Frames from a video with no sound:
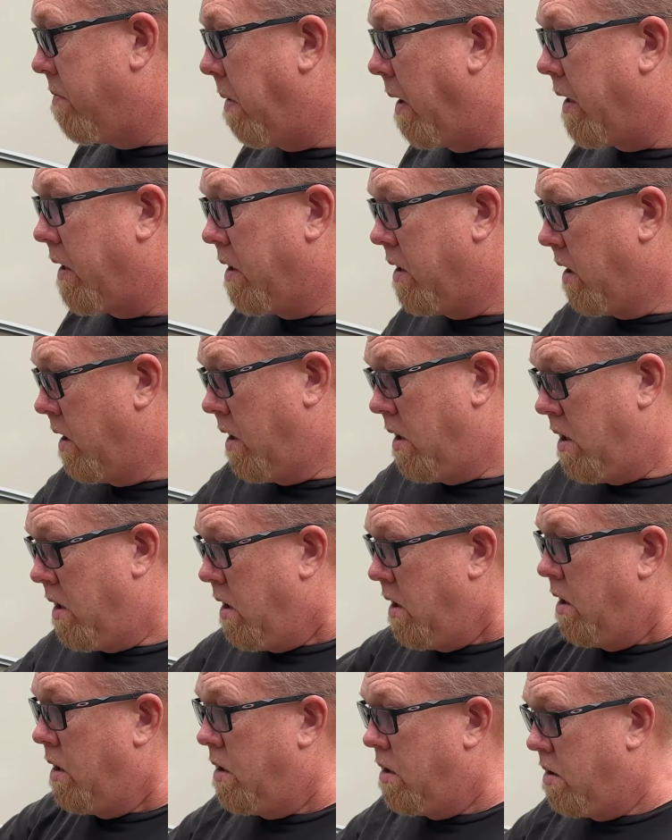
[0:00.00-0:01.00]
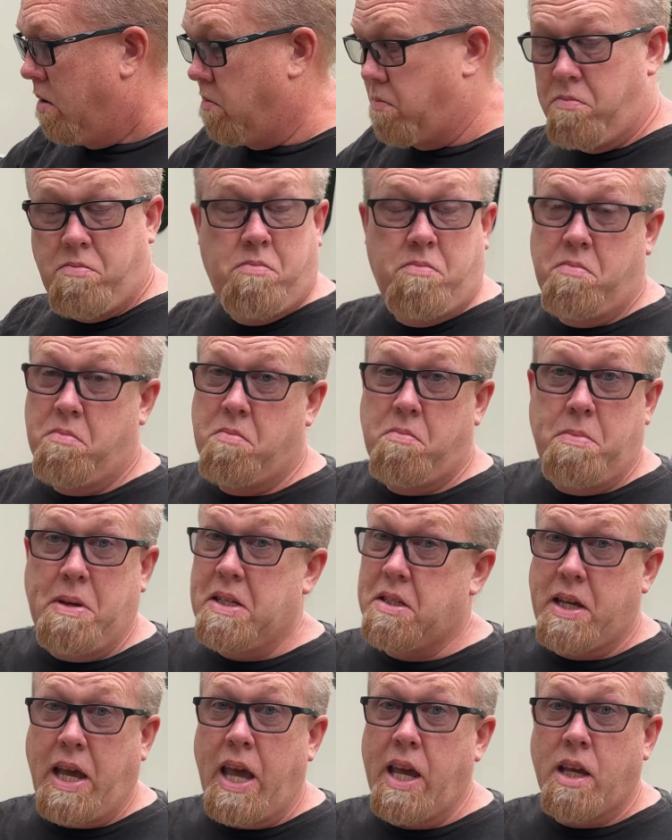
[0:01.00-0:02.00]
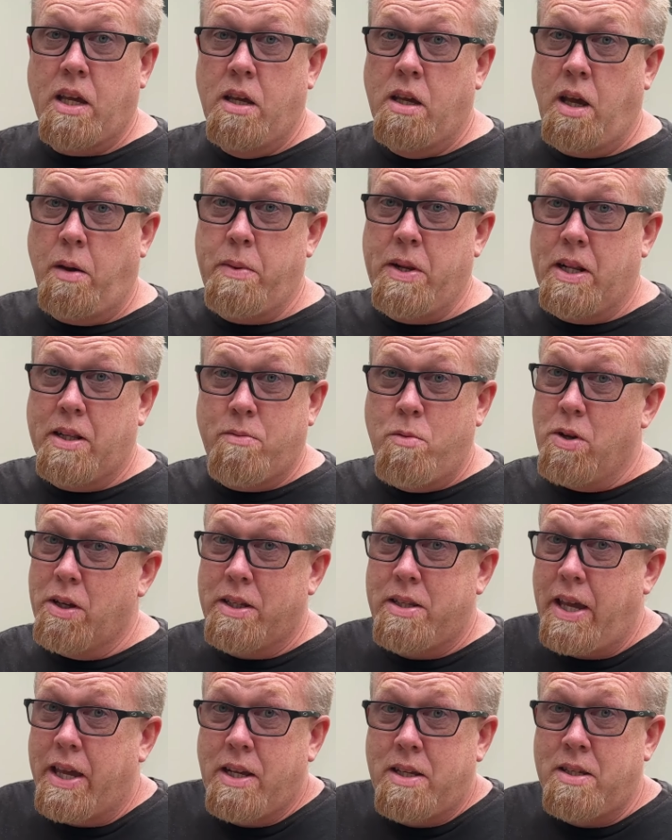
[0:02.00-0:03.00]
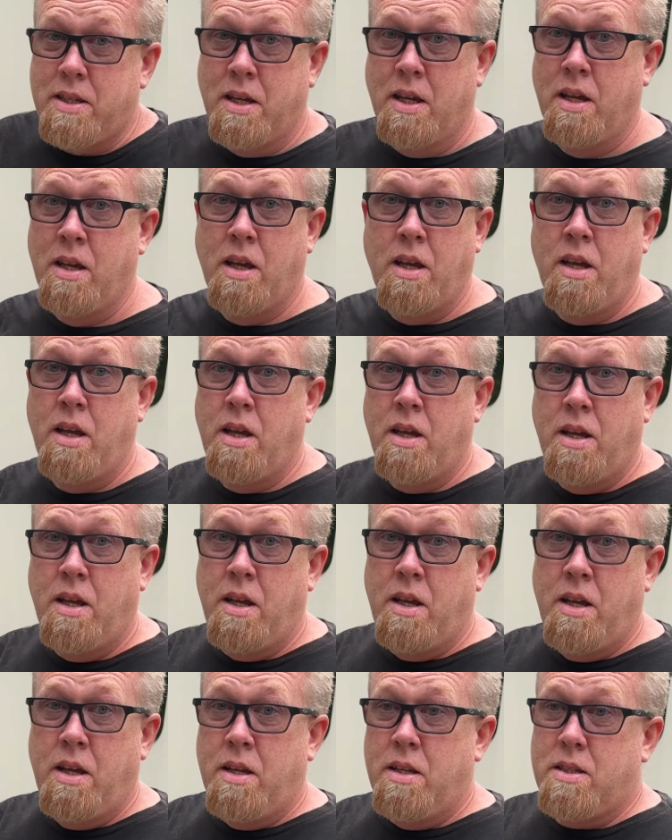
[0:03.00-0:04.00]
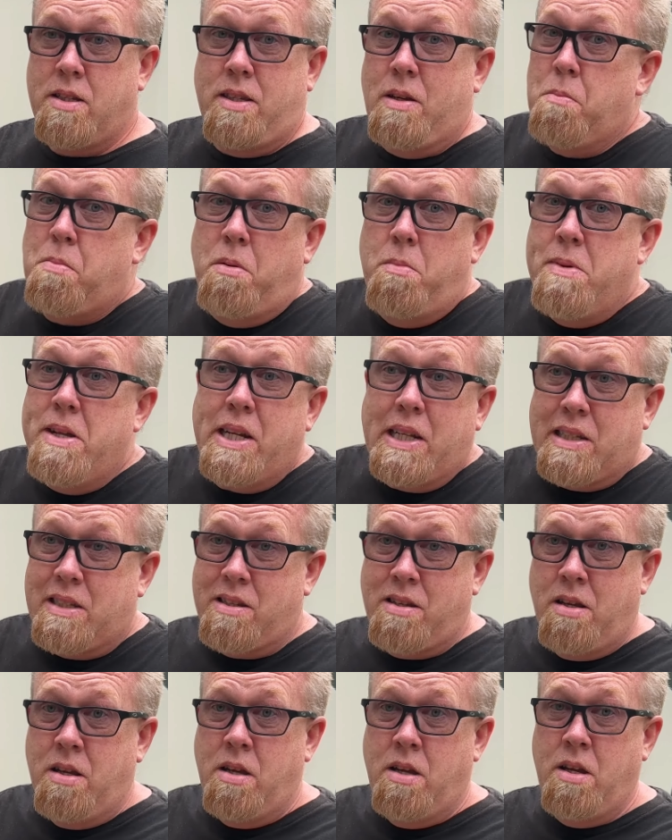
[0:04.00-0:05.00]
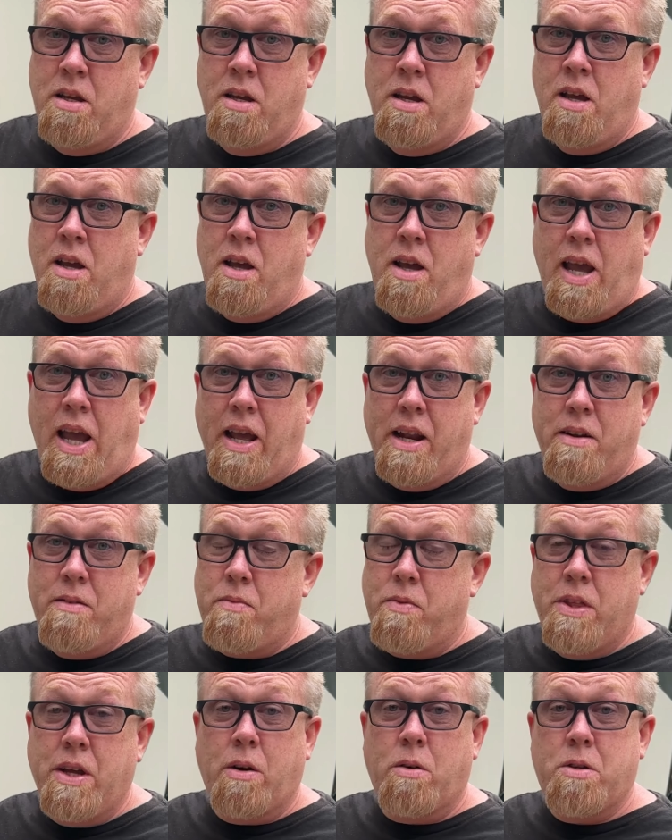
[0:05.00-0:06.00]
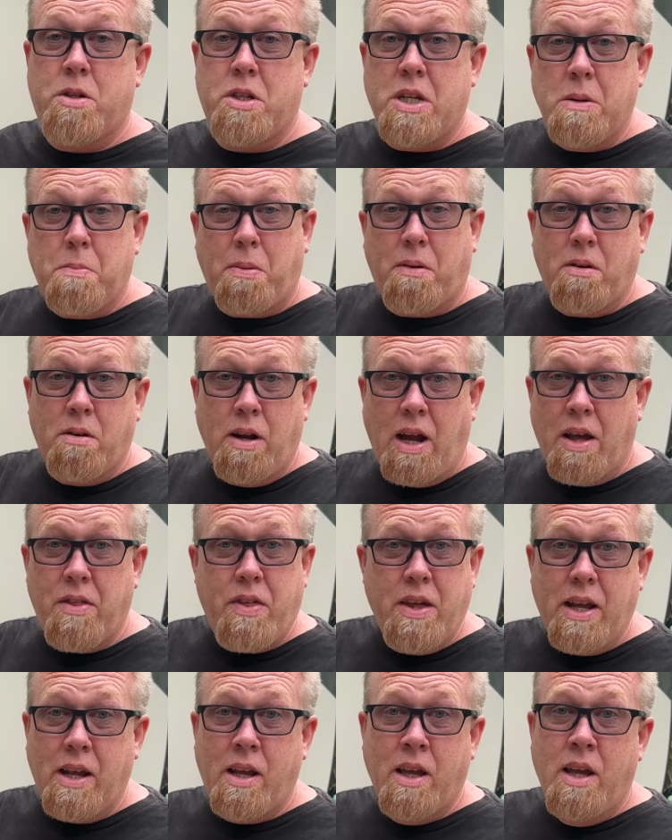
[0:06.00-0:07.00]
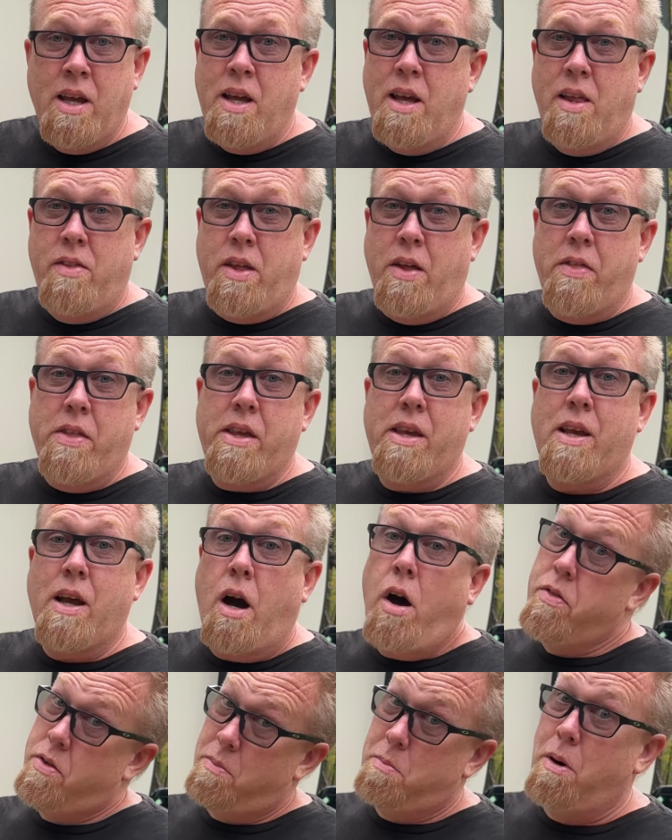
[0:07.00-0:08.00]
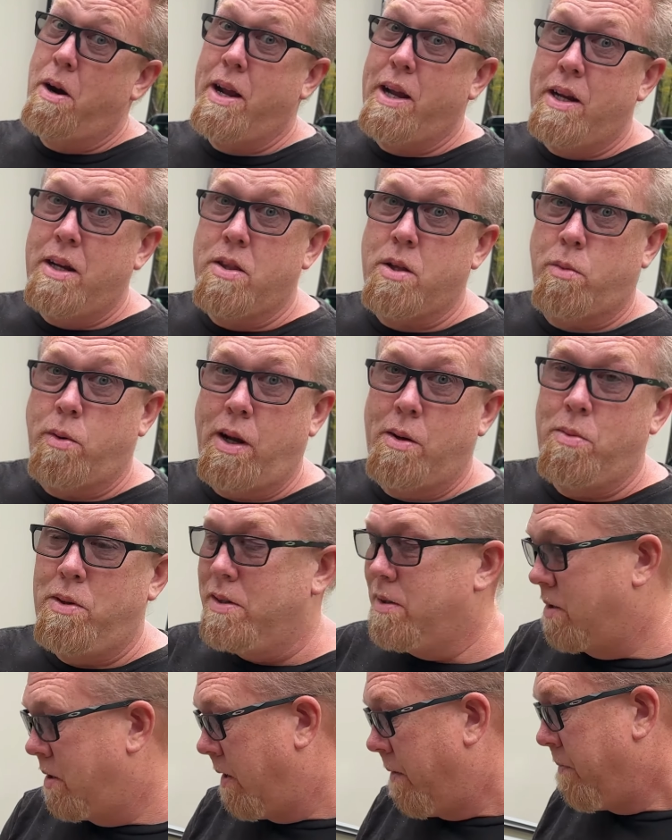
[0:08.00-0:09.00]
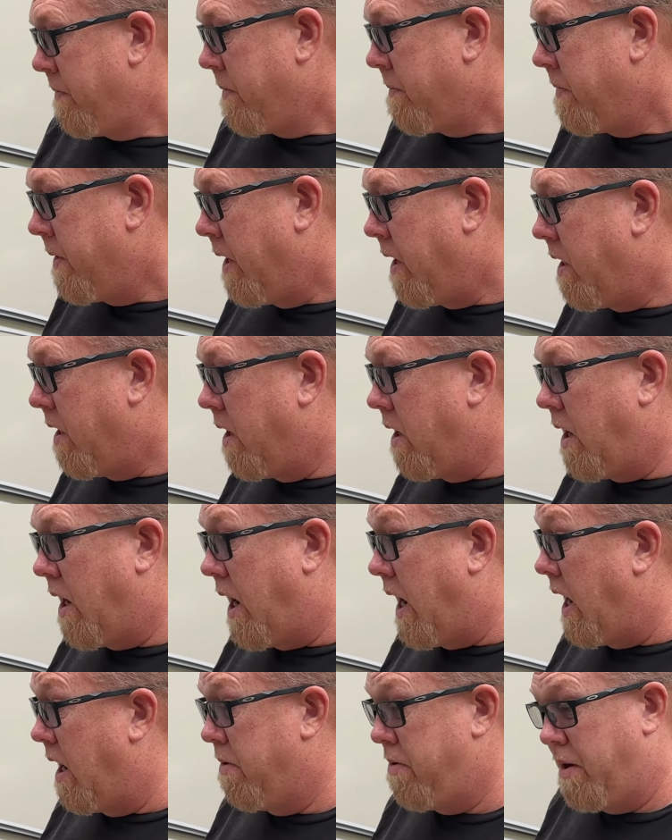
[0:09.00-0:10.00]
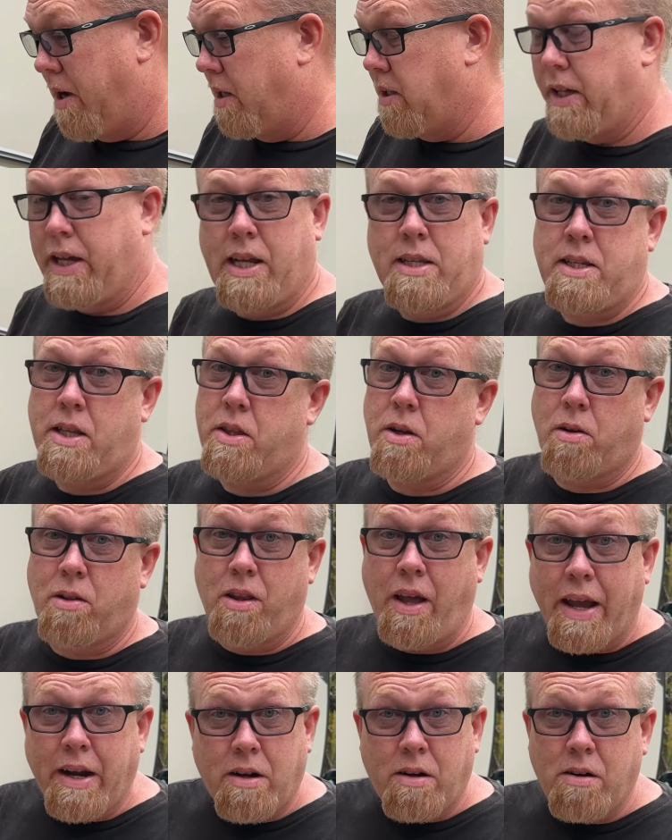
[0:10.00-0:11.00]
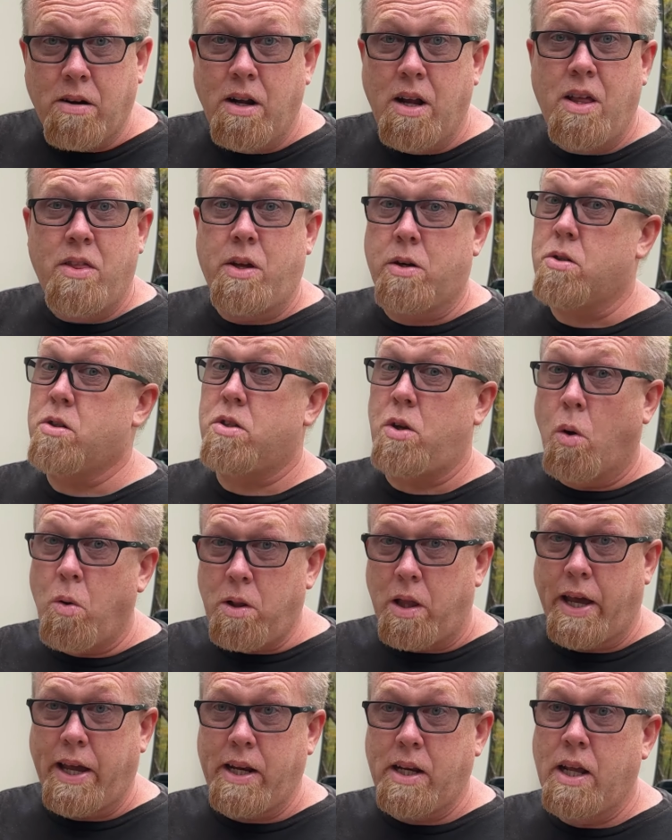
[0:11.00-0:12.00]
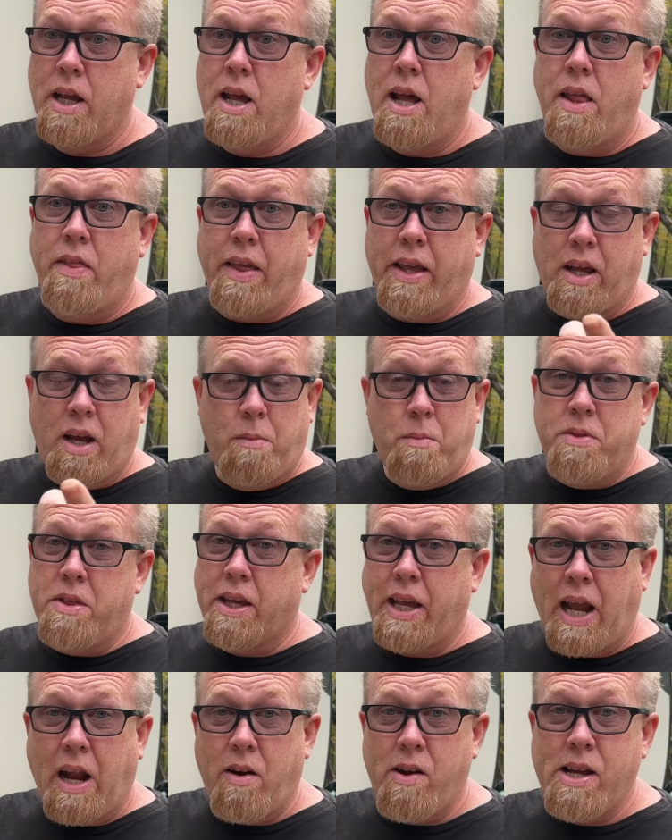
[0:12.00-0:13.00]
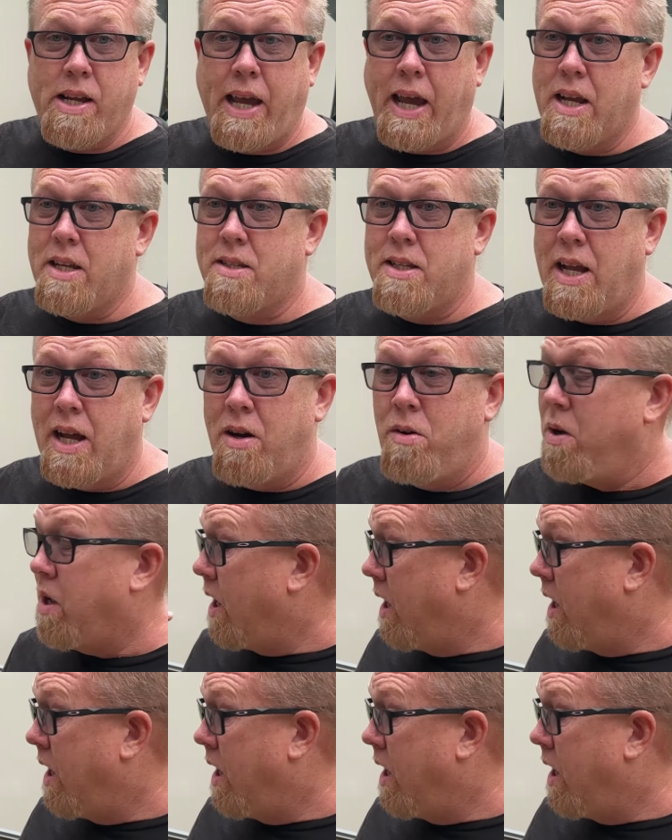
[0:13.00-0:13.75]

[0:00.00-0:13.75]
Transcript: But piece of cake. I mean, it really takes simple minutes, and they're cheaper, I think, than the other brand, the red ones. Like I said, they're lighter. They're so light. They come with a carrying case now.